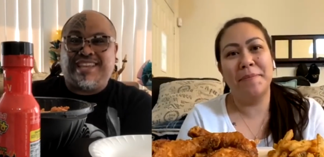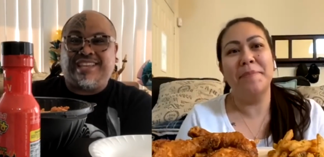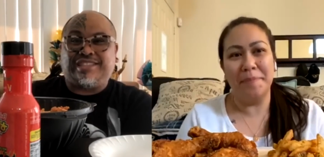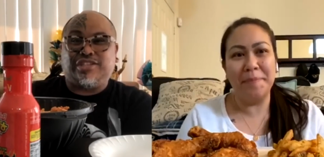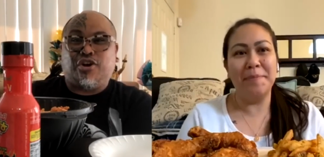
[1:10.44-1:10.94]

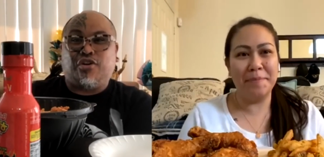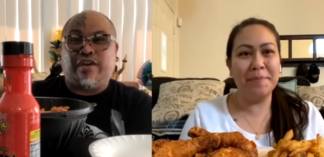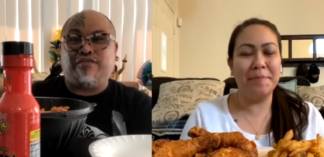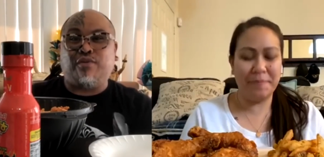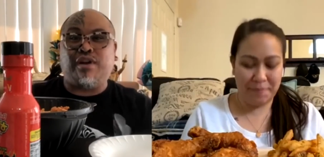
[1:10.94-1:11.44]
Speaker 1: Eats. So if
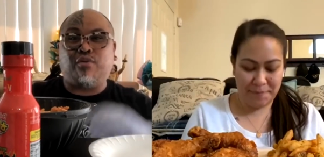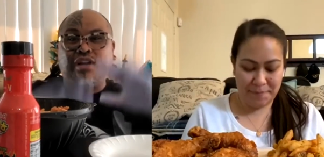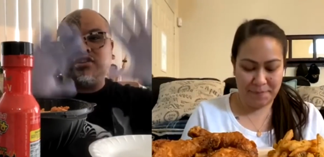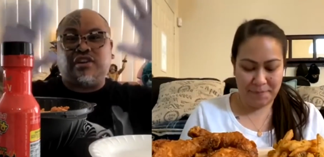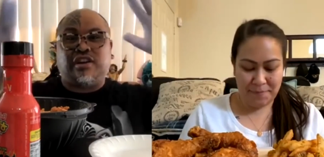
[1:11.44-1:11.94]
you want to watch
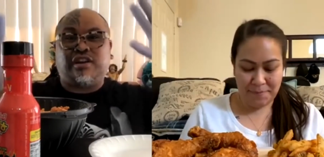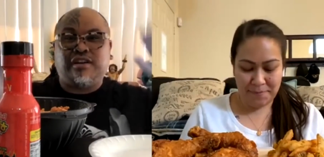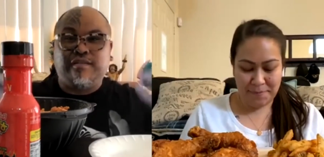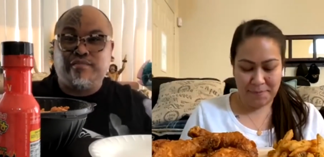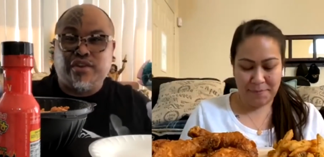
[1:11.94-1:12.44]
her
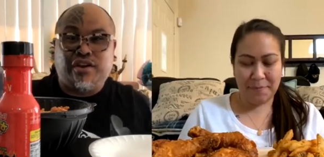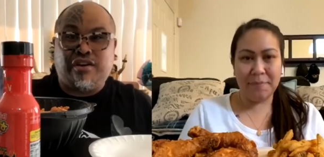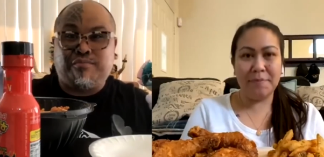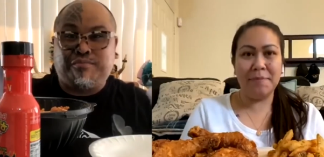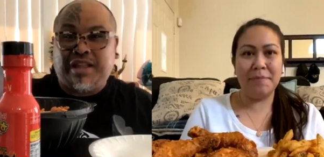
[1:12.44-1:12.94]
her
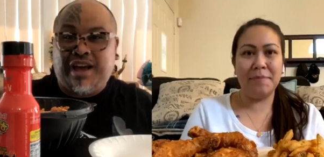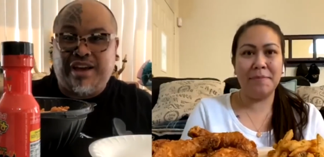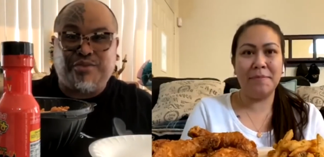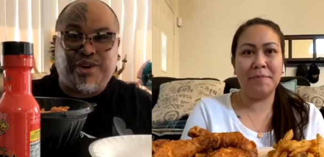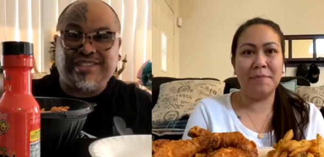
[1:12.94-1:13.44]
blog,
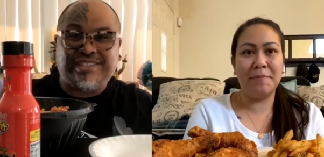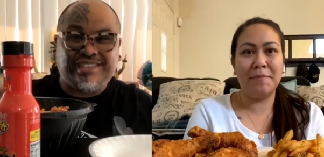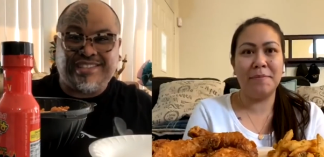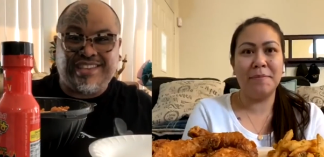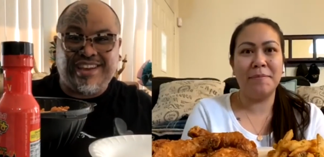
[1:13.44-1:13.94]
what's the
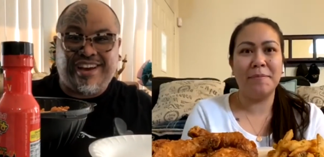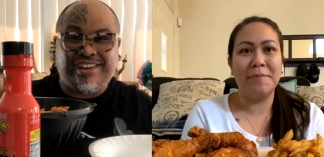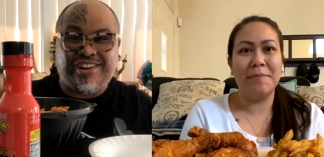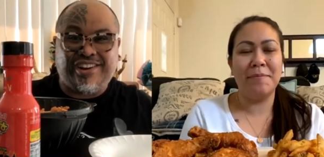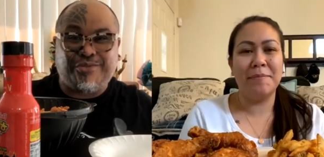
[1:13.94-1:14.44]
tea on
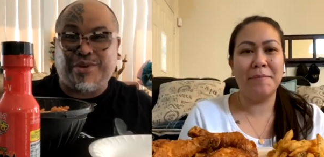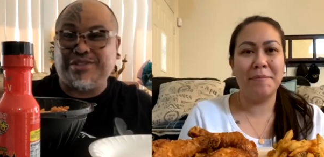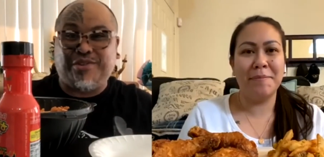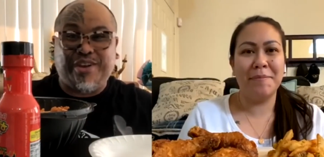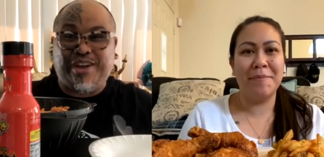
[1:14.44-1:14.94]
her, what's
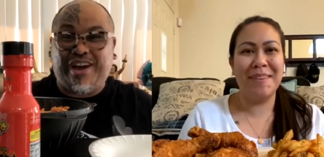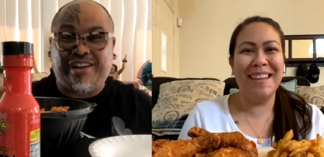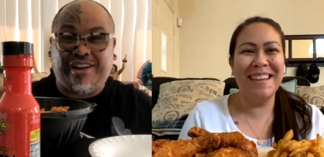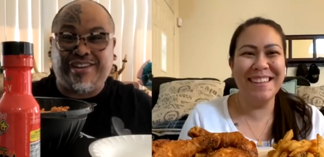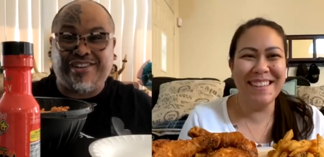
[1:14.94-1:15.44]
going on
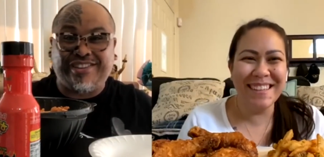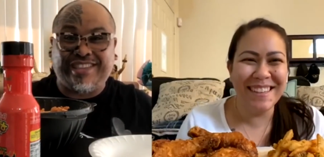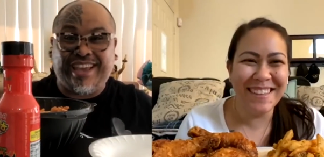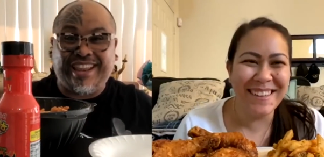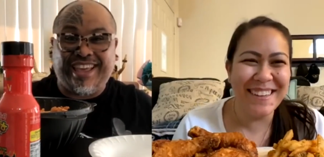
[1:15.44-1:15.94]
on her
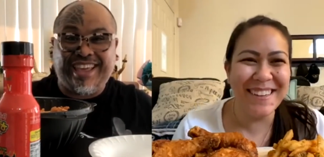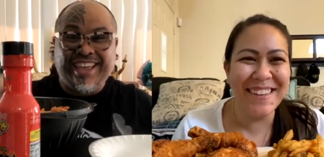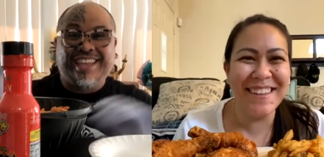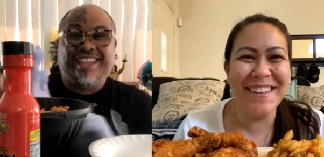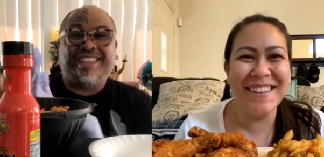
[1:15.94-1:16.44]
daily,
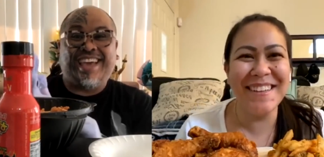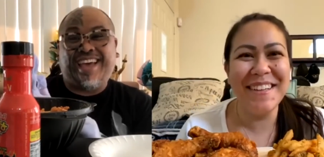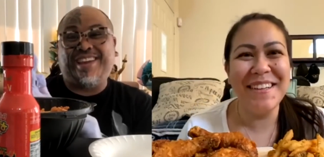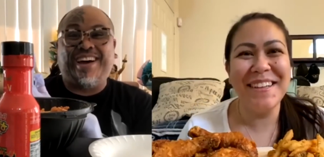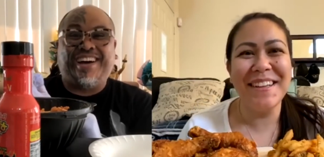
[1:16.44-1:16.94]
then
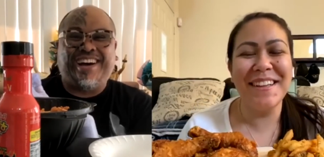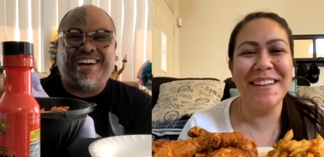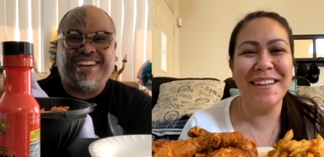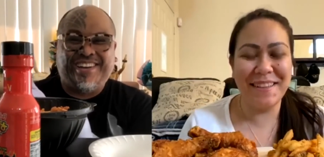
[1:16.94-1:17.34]
uh,